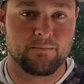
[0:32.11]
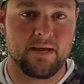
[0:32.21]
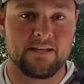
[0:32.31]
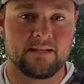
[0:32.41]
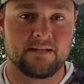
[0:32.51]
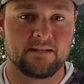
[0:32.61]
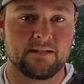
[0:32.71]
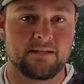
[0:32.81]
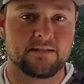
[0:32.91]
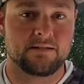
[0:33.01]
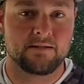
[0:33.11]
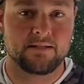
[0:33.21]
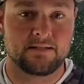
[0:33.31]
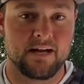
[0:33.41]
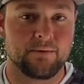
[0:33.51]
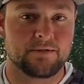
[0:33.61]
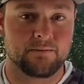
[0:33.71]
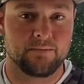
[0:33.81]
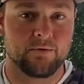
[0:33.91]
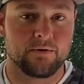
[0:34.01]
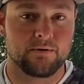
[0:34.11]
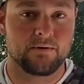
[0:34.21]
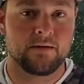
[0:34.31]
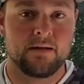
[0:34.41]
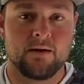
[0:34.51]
Making the elites is not what's important.